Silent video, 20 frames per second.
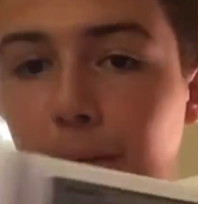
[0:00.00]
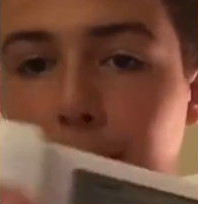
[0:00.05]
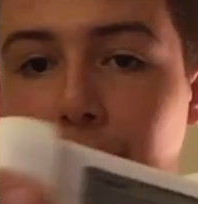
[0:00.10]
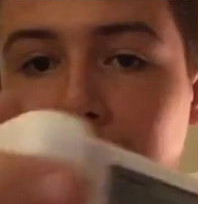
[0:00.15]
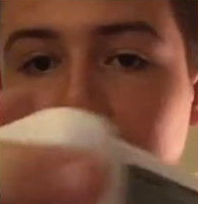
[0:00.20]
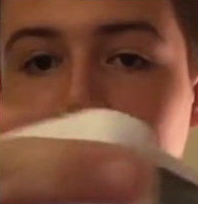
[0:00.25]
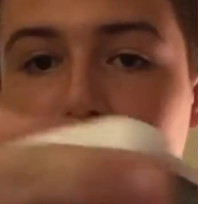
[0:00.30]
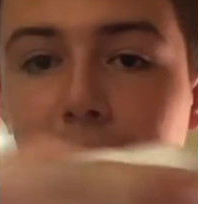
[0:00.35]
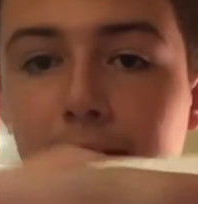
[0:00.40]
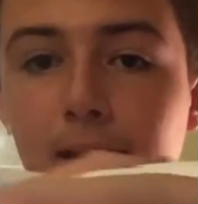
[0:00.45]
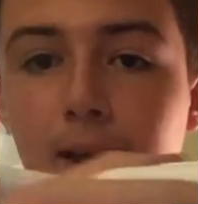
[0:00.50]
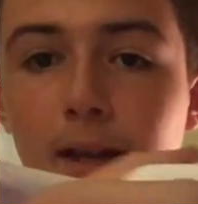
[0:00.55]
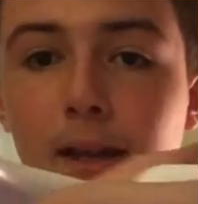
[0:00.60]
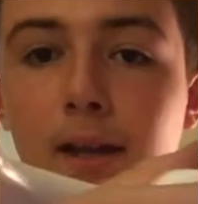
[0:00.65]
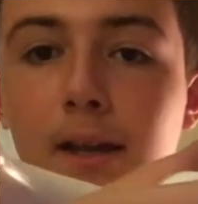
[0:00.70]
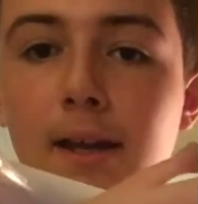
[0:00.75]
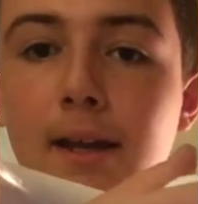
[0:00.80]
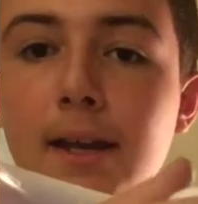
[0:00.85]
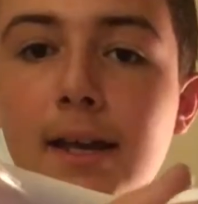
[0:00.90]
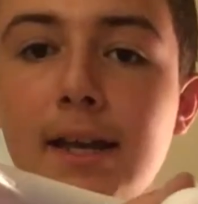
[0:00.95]
back in
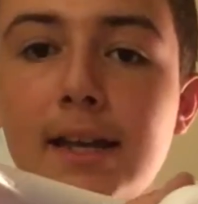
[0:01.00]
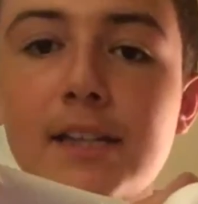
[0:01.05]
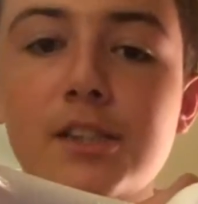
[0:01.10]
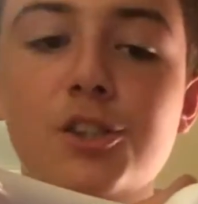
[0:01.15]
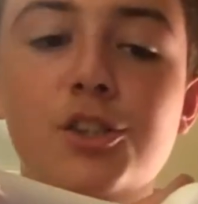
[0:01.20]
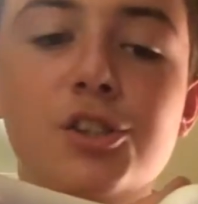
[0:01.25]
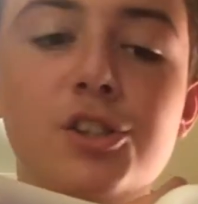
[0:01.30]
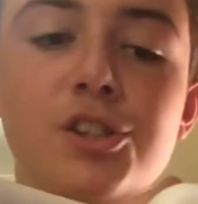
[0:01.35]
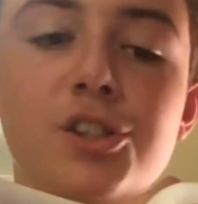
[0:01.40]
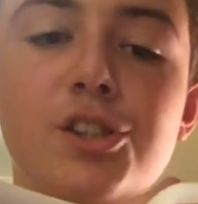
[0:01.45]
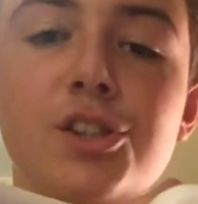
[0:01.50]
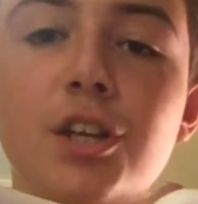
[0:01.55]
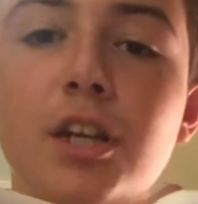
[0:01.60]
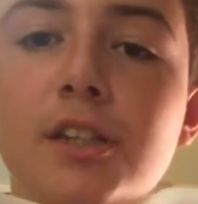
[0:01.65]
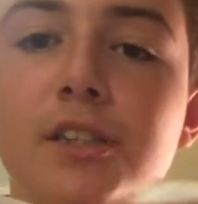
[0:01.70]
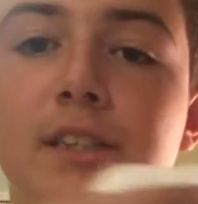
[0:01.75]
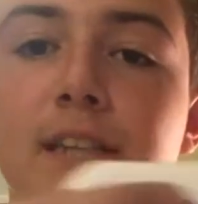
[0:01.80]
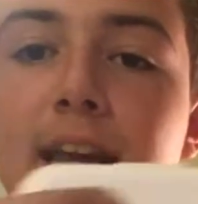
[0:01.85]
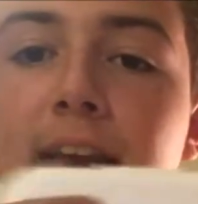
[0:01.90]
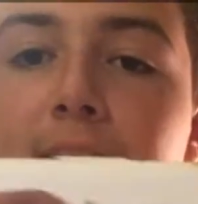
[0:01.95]
is just
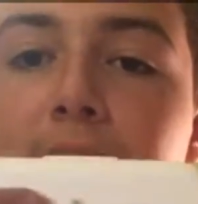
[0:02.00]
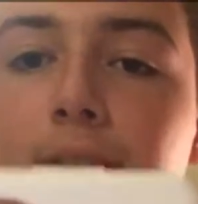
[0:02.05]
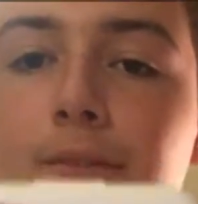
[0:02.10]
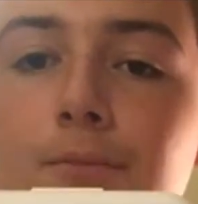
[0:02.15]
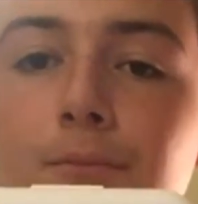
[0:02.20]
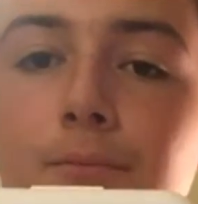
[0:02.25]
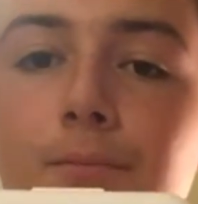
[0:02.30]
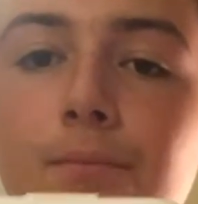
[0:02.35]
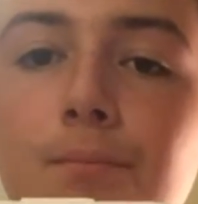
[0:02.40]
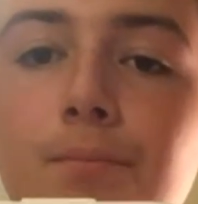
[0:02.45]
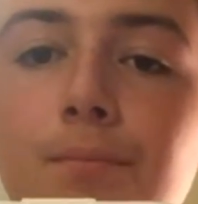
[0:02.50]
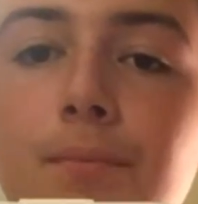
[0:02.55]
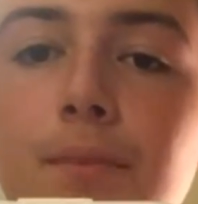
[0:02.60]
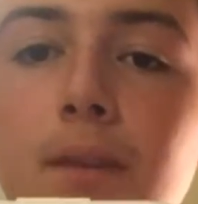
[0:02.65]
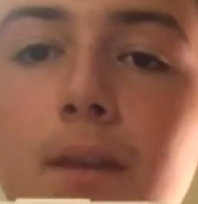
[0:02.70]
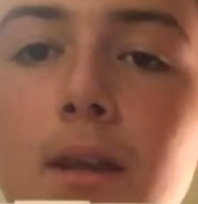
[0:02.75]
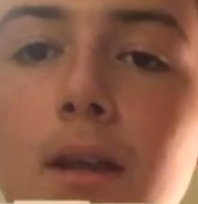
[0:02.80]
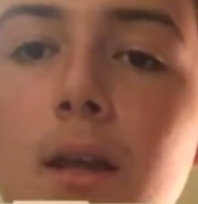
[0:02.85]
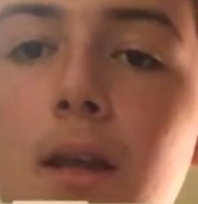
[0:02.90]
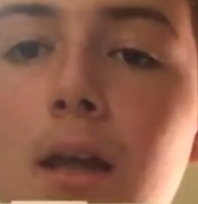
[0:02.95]
slot it in
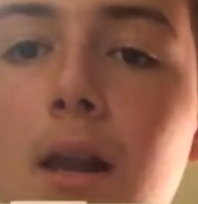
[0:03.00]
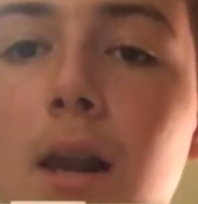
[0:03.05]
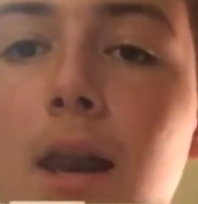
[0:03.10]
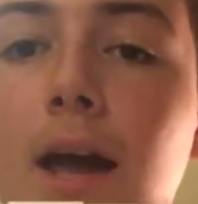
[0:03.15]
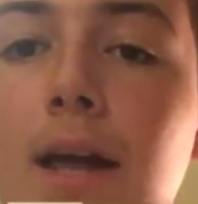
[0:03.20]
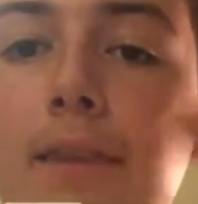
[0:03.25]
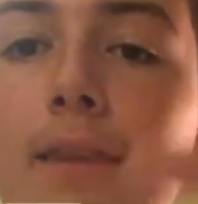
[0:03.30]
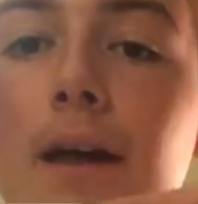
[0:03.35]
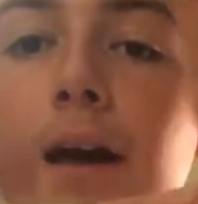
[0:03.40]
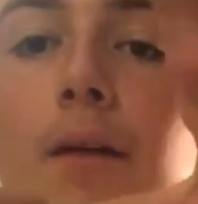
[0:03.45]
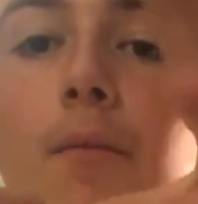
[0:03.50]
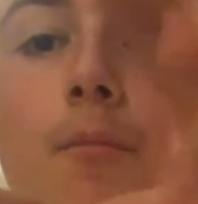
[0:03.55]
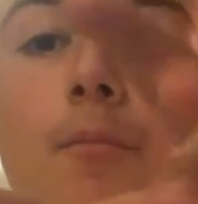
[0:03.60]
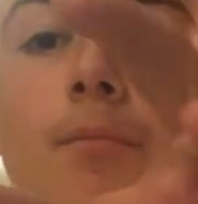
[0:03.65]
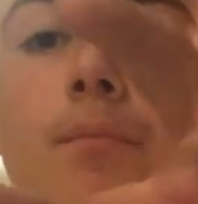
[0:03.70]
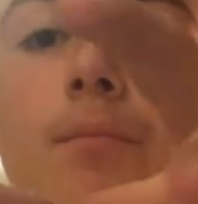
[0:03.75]
like that.